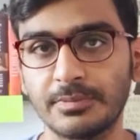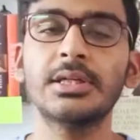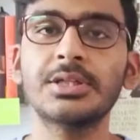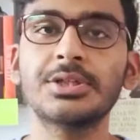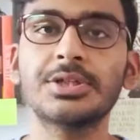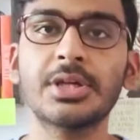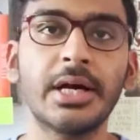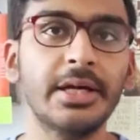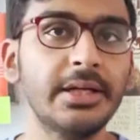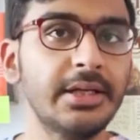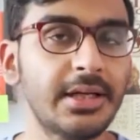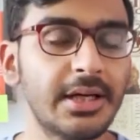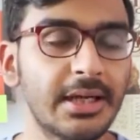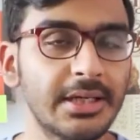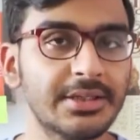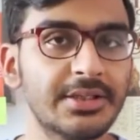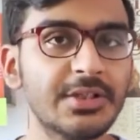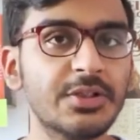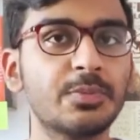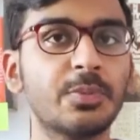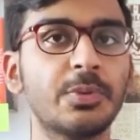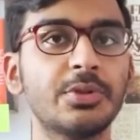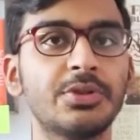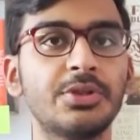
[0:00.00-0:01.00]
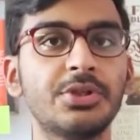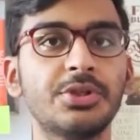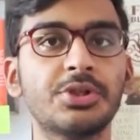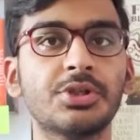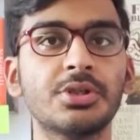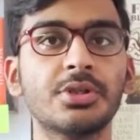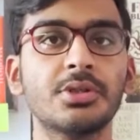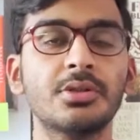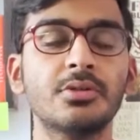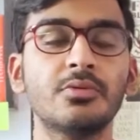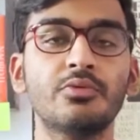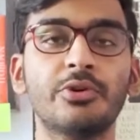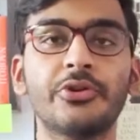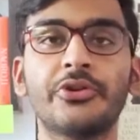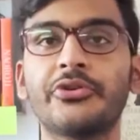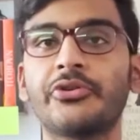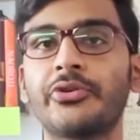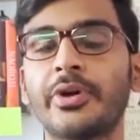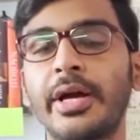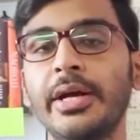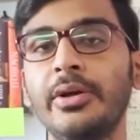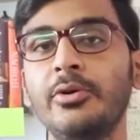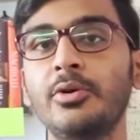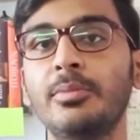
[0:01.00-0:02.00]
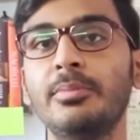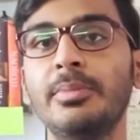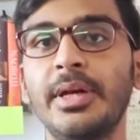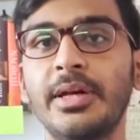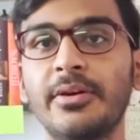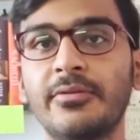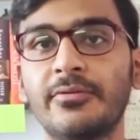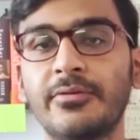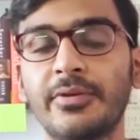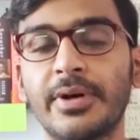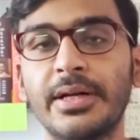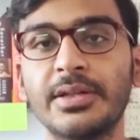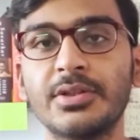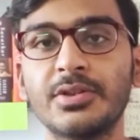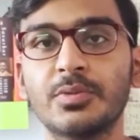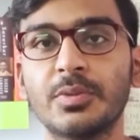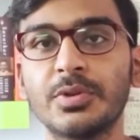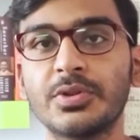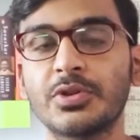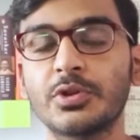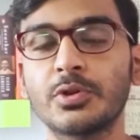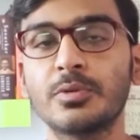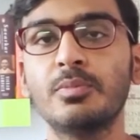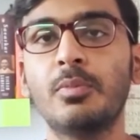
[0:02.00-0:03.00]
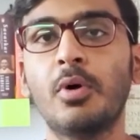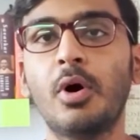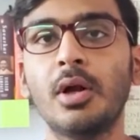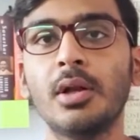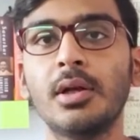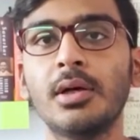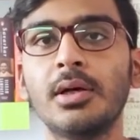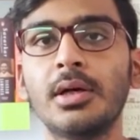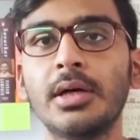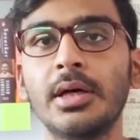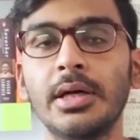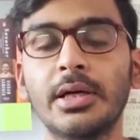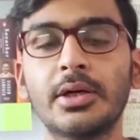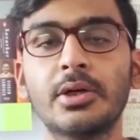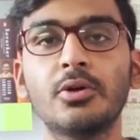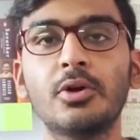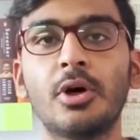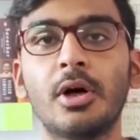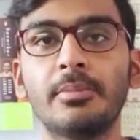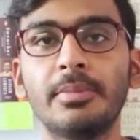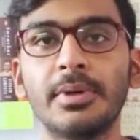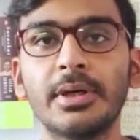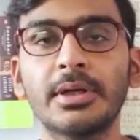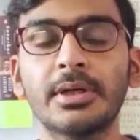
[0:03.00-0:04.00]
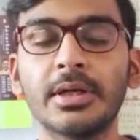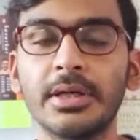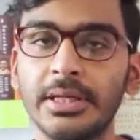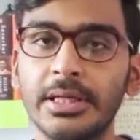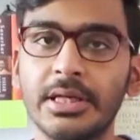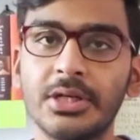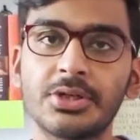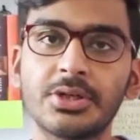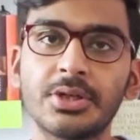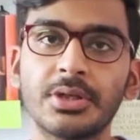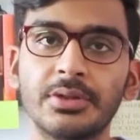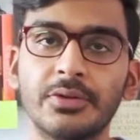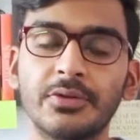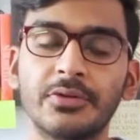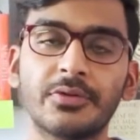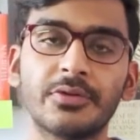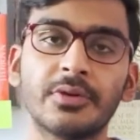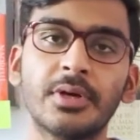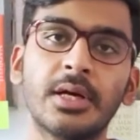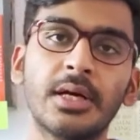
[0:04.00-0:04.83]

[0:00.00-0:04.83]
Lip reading: China at this position was trying to make friends with smaller economic nations